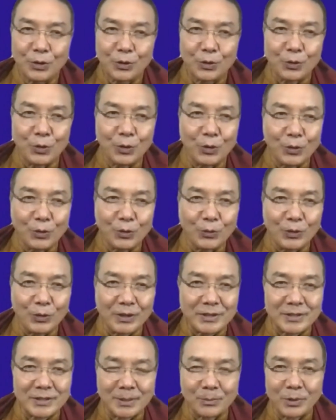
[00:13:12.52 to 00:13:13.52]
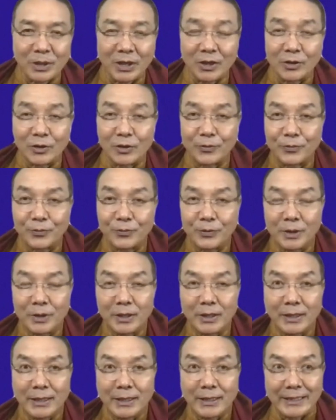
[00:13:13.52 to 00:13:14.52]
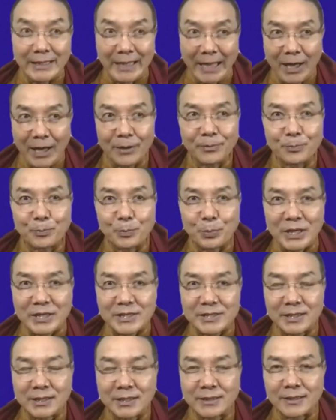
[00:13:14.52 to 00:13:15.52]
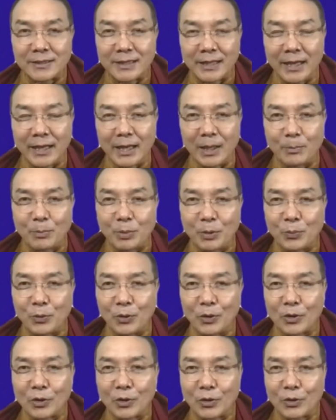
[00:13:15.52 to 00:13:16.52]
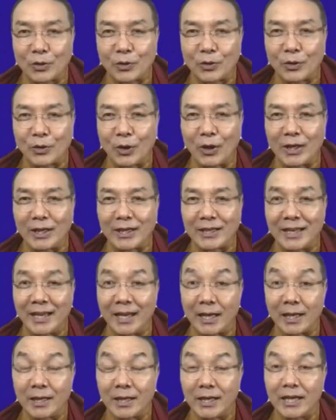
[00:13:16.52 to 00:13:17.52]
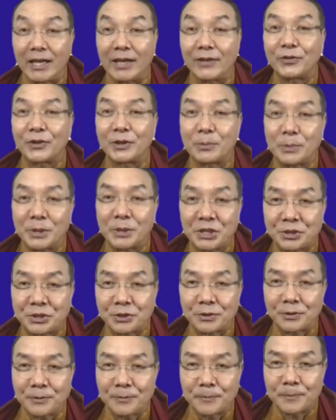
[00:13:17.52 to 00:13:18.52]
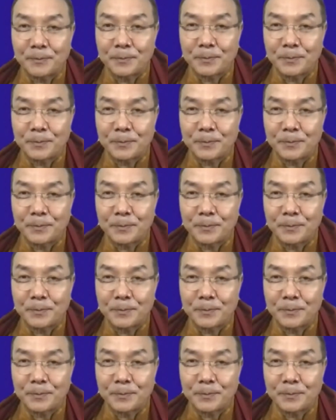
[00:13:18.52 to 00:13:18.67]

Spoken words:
go with some kind of, now present day, people call it like affirmation.